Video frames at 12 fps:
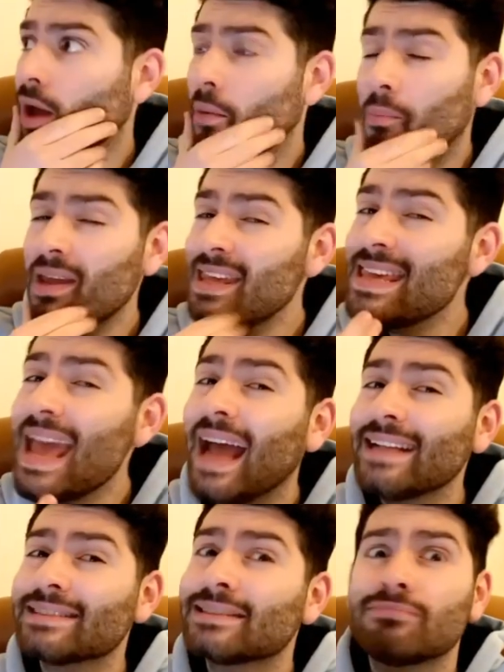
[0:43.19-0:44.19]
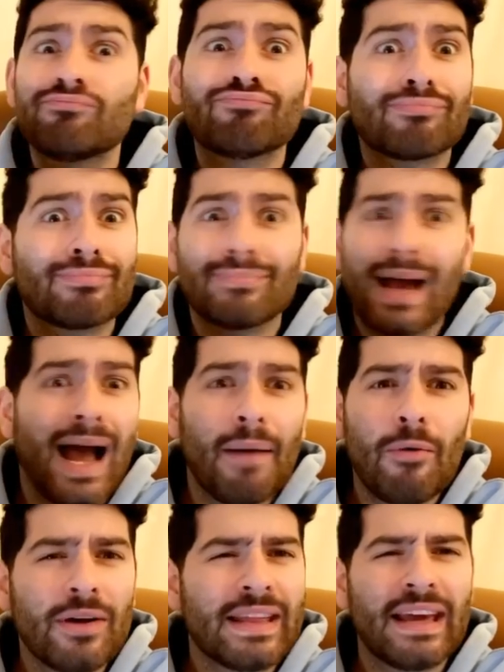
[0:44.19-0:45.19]
But yet, I'm
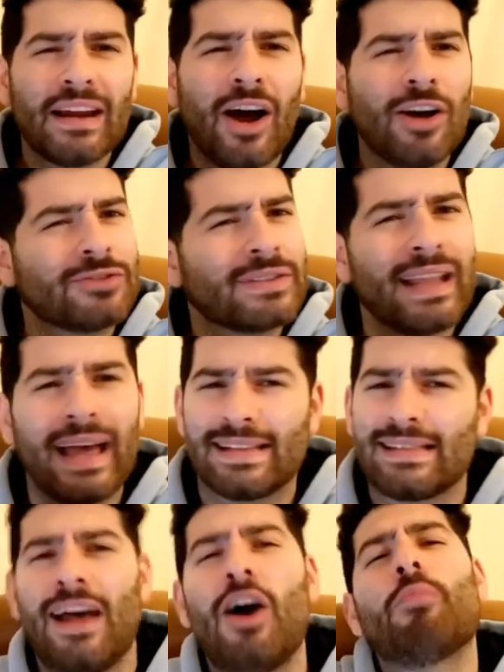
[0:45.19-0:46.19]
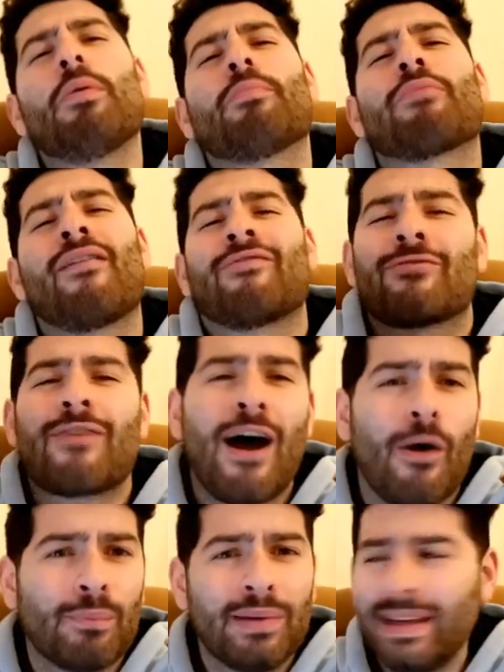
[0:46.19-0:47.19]
only getting 100 likes. Help a brother
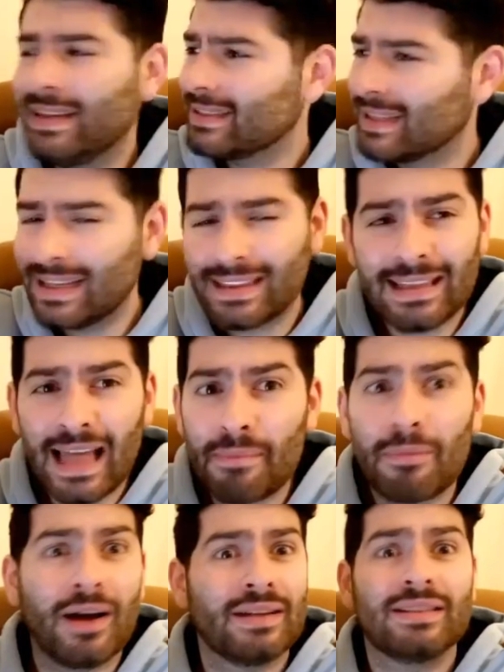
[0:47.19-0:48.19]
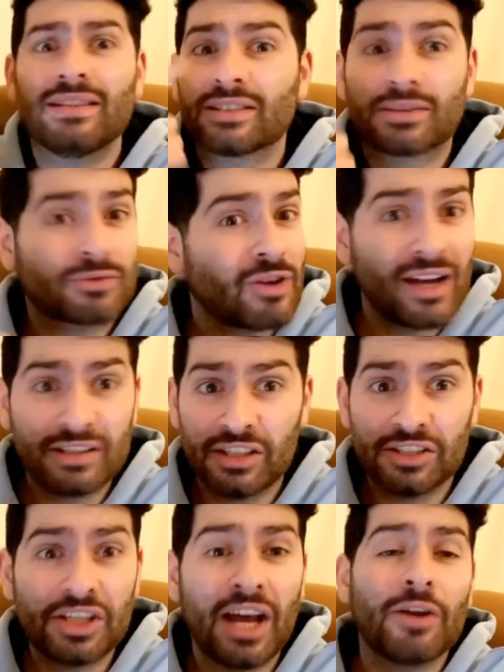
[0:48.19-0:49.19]
out. Please, hit the like button. Subscribe to the
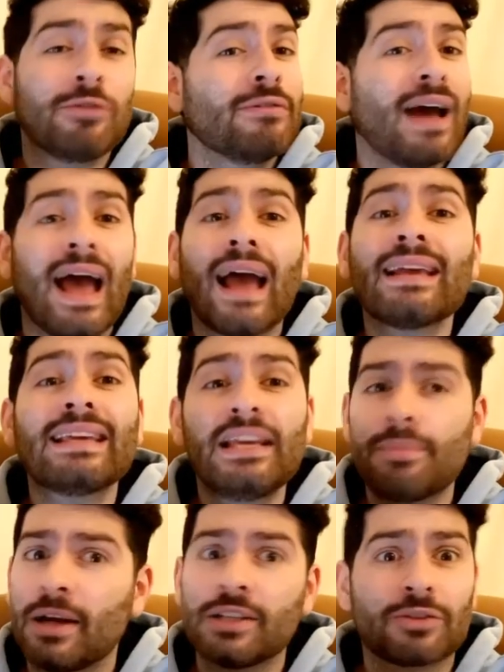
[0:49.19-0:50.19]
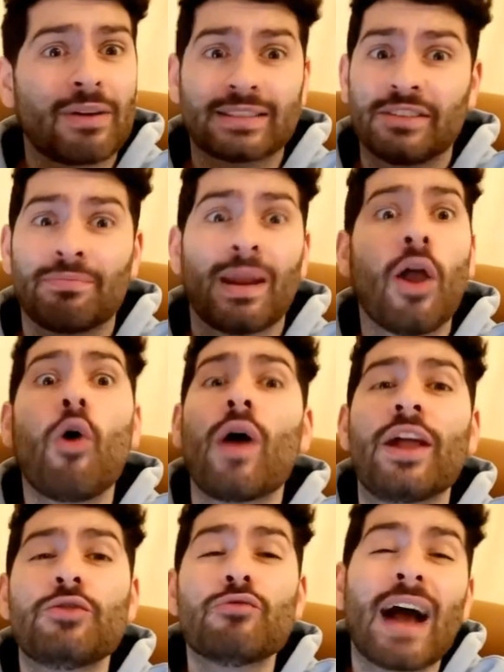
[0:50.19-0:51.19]
channel and keep it interactive below.
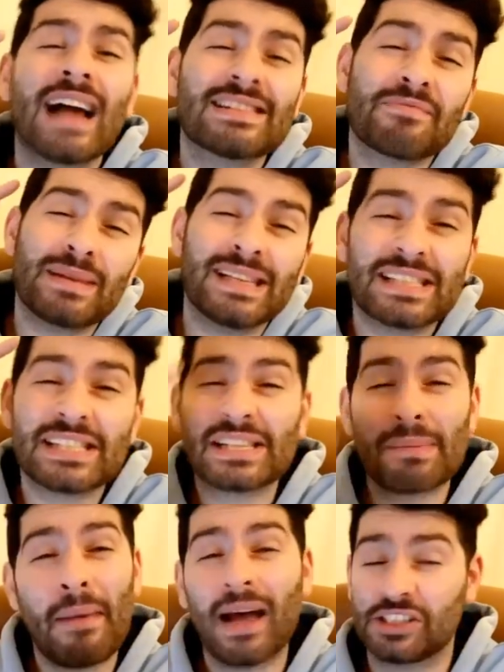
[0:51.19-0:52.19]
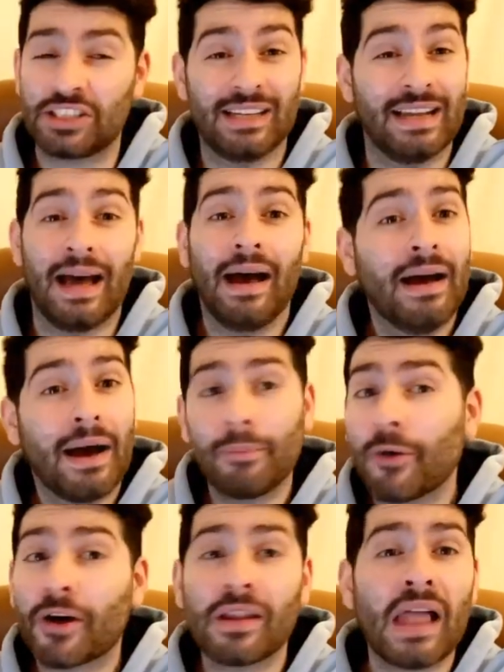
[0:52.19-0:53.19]
And you guys have been smashing that. I'm
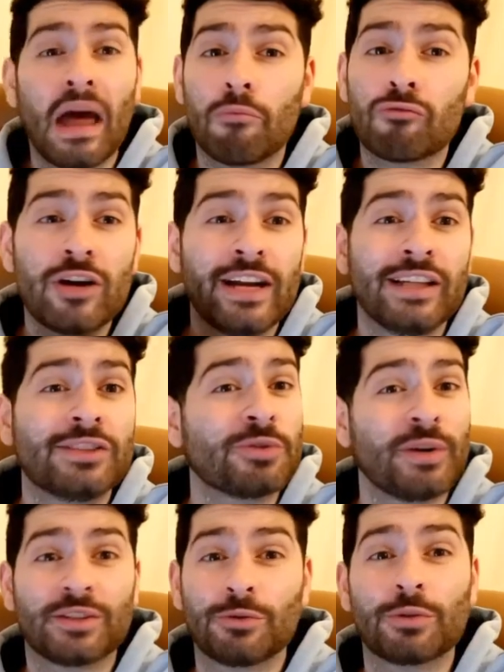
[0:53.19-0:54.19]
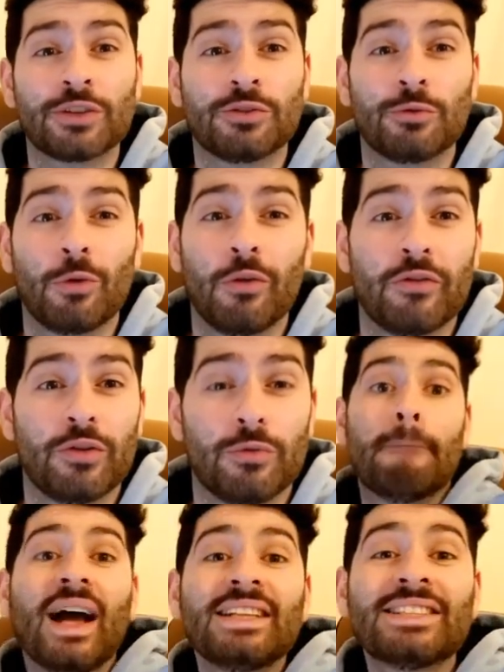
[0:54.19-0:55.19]
not going to lie, I'm really enjoying talking to all of you.
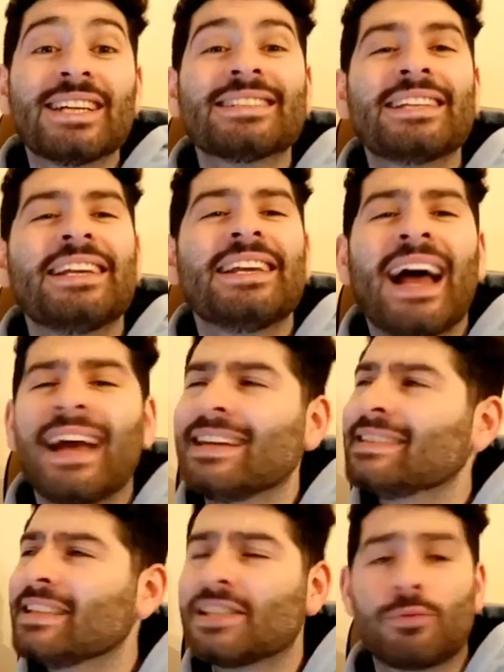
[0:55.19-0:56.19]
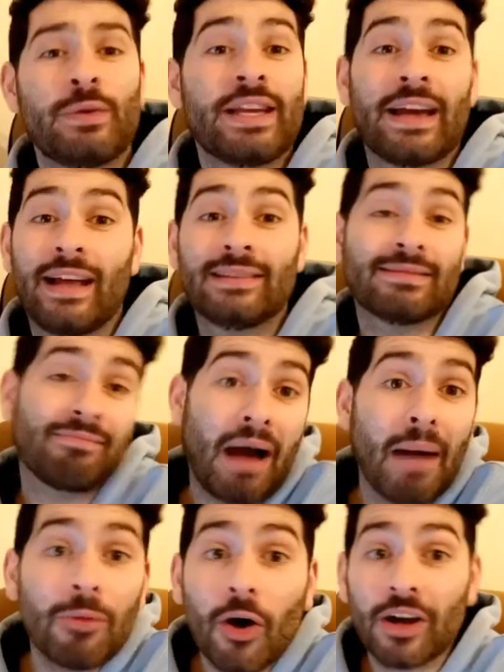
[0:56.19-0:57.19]
Manchester United this weekend.
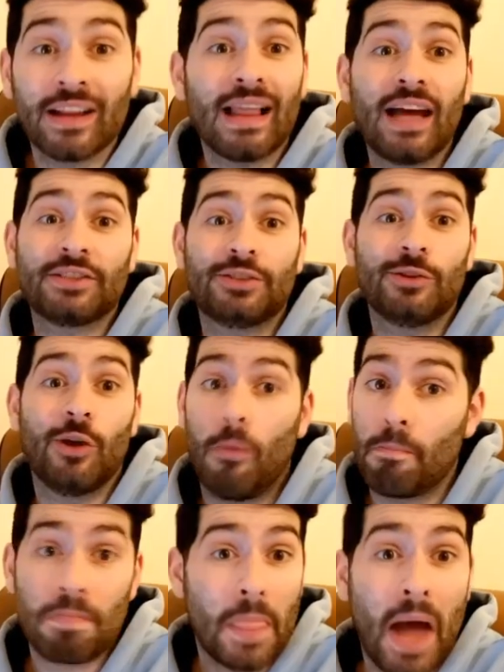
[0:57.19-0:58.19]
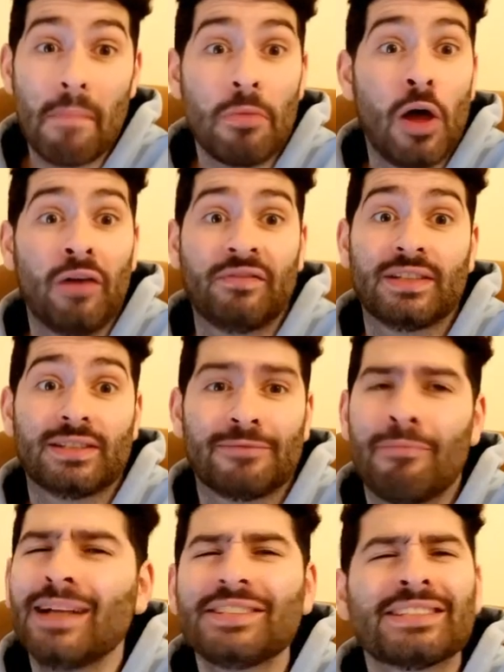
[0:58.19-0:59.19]
I'm not going to lie to you, look. I'm nervous.
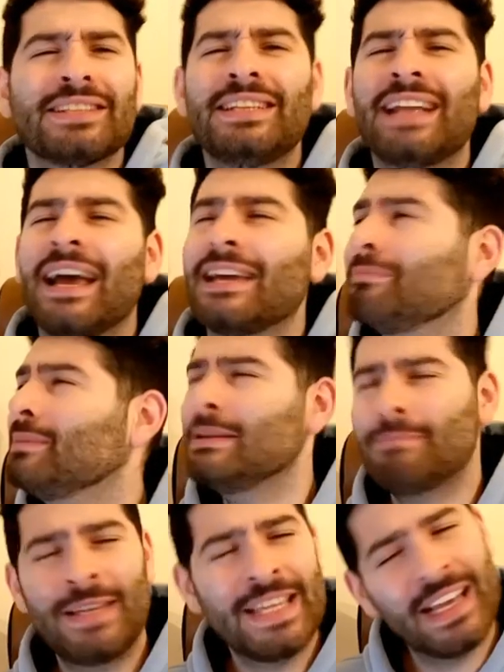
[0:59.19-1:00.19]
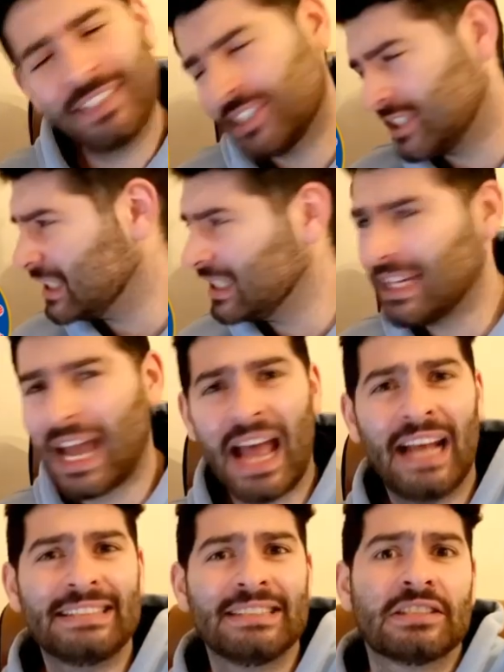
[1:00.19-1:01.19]
Manchester United beat PSG
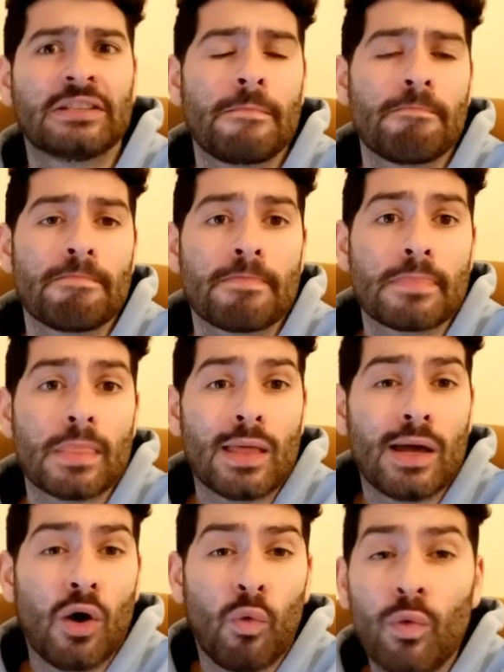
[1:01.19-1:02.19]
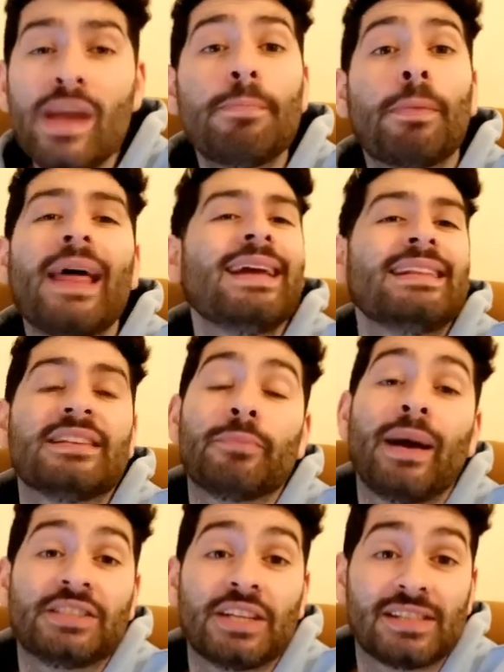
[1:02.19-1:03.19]
and we play into
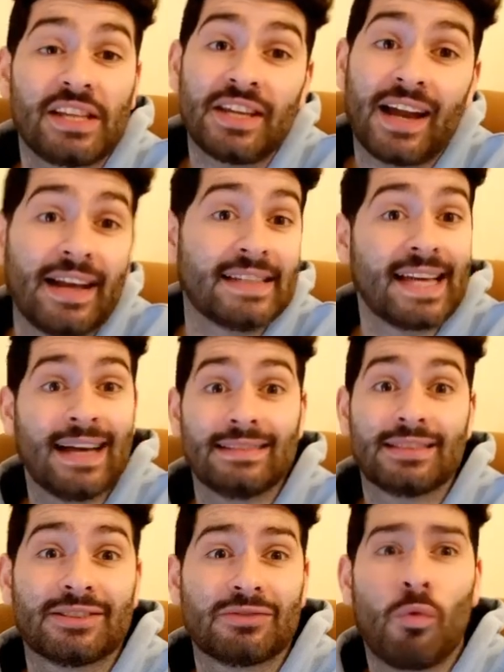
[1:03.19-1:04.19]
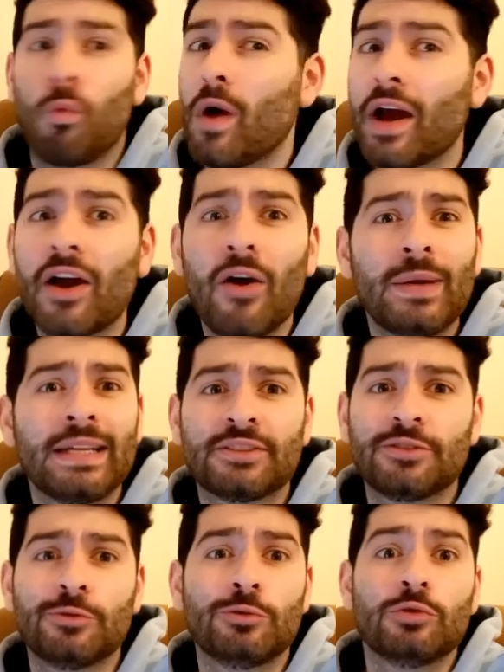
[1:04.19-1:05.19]
Manchester United's hands. We're going
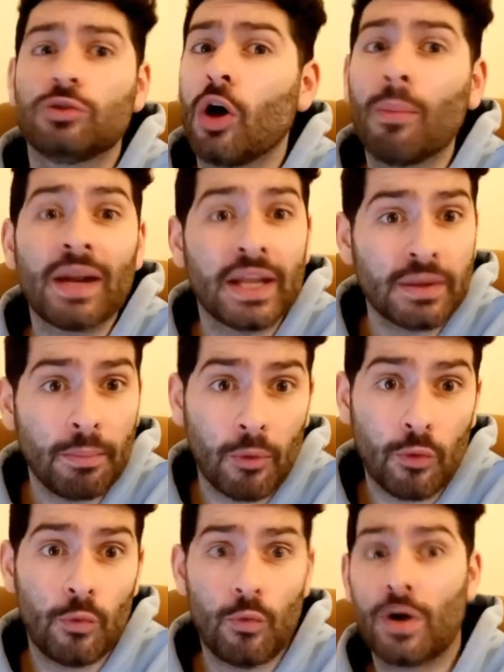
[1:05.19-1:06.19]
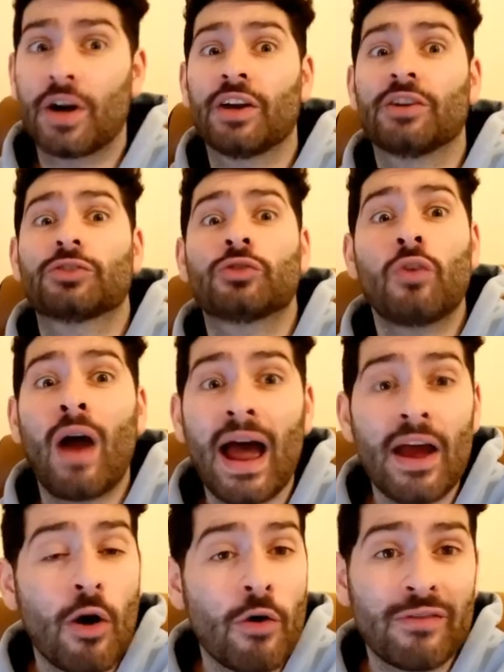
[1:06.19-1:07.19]
to dominate the ball. We're going to try
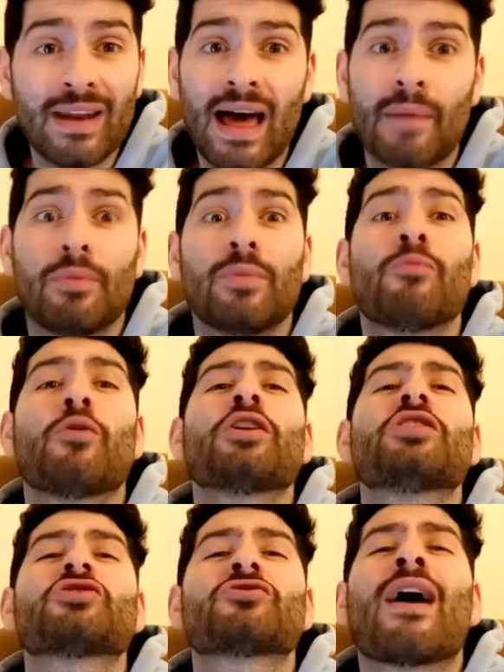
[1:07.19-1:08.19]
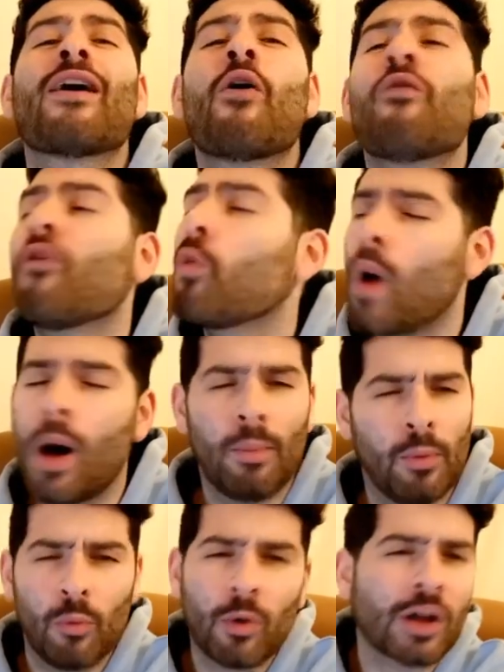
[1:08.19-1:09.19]
overlap them. We're going to try overwhelm
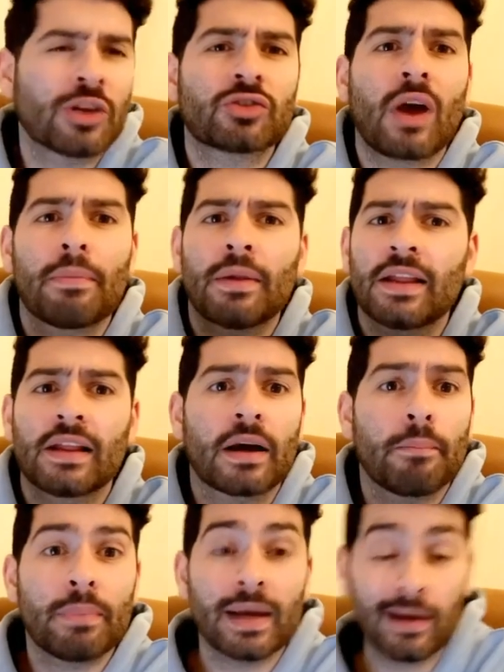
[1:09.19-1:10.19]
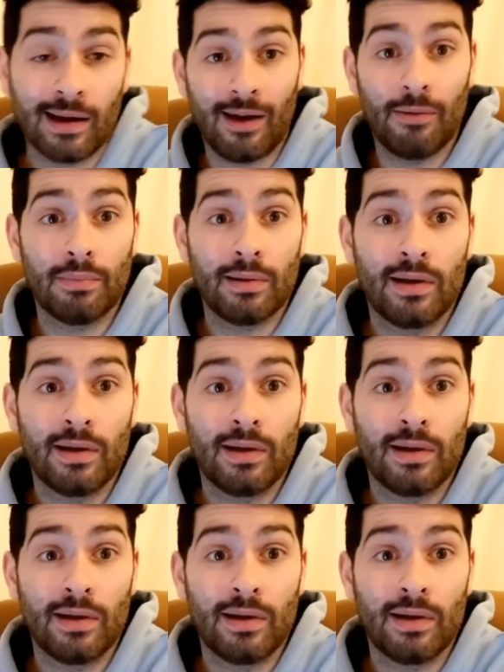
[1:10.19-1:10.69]
them. We're going to try play like a big club.